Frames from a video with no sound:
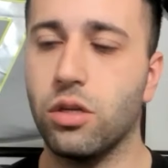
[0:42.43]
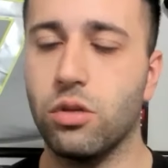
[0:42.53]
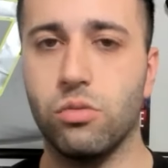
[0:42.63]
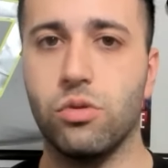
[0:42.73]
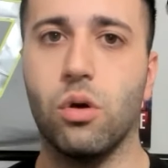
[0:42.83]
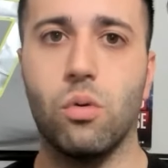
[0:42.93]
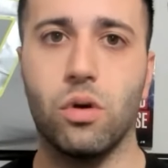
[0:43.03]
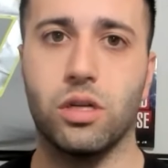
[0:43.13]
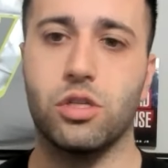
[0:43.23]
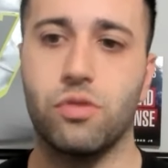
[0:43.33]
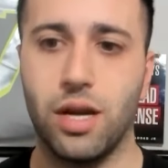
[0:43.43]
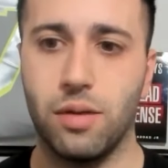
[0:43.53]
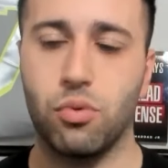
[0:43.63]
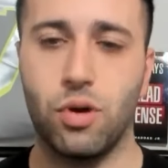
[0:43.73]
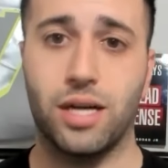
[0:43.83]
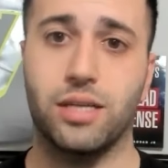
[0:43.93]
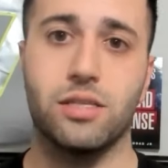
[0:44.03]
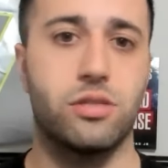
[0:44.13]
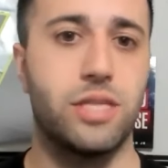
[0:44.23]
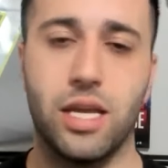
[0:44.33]
You don't want to try and
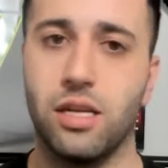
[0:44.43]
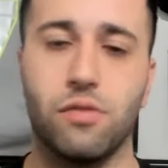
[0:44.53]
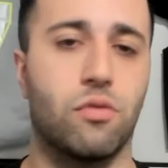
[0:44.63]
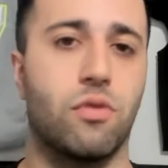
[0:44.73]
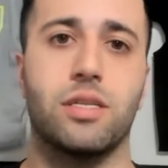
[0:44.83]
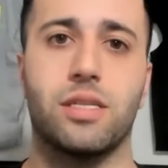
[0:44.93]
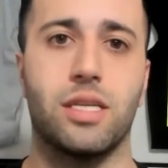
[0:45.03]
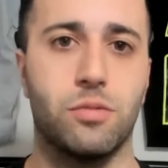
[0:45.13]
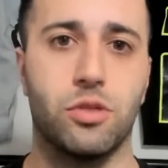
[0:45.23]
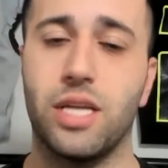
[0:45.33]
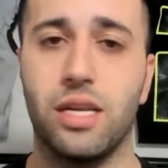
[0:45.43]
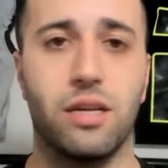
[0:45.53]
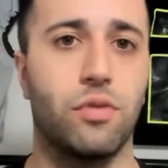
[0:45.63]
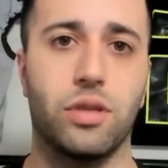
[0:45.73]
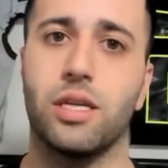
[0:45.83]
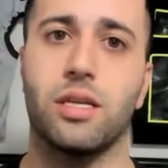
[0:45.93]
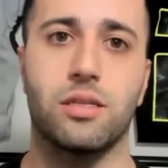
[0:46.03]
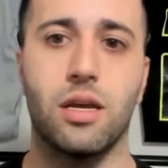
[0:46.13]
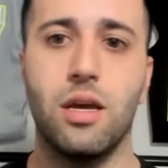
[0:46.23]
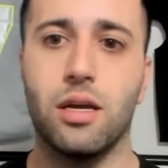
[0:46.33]
practice 10 different run schemes or 10 different
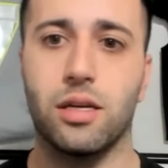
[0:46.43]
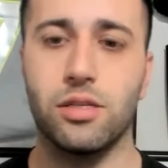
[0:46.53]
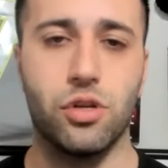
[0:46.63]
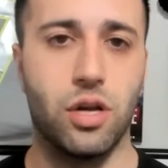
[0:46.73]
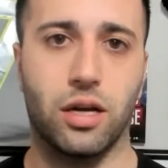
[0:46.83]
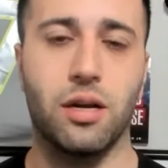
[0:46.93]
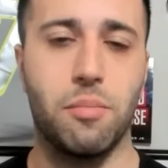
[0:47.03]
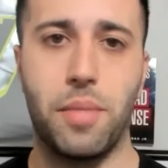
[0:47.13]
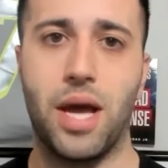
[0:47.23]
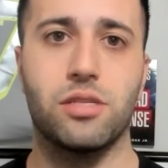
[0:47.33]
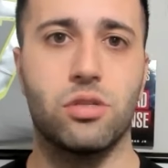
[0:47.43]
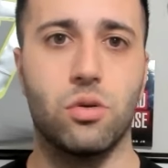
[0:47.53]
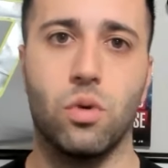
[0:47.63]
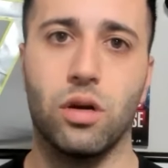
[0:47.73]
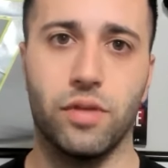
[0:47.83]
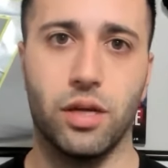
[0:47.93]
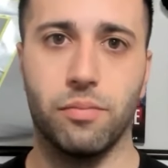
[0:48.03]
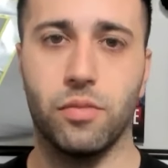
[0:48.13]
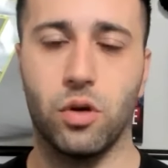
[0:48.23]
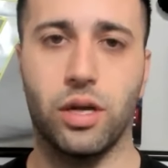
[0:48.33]
things because you're not going to master one of them.
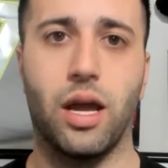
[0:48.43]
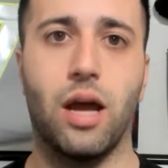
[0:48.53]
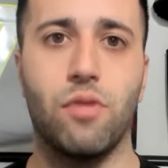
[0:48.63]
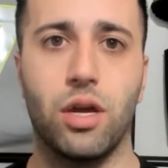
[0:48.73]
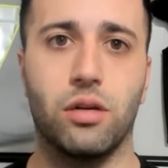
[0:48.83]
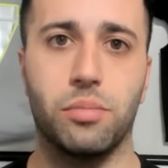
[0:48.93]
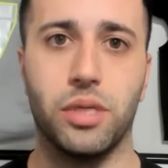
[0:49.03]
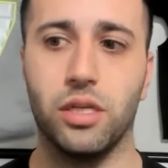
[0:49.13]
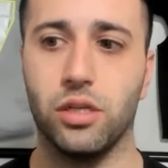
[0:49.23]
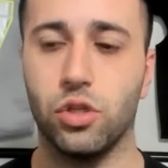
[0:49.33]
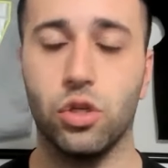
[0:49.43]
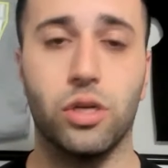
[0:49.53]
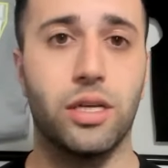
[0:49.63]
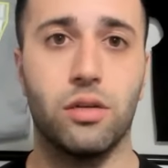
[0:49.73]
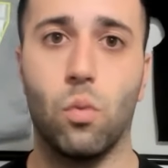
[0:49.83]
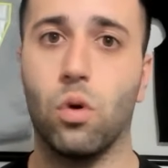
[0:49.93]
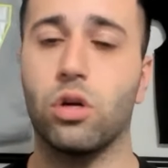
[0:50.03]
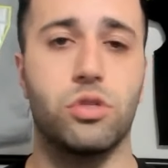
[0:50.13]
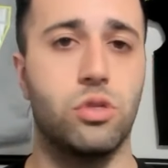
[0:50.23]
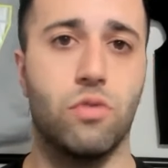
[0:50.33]
Okay, I'd rather be good at 1
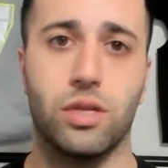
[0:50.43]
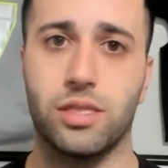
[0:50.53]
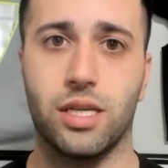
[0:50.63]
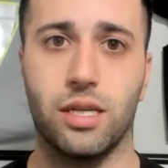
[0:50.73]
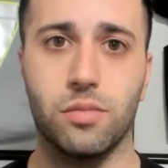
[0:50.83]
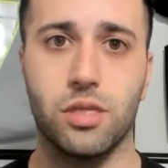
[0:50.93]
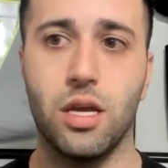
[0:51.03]
or 2 run schemes,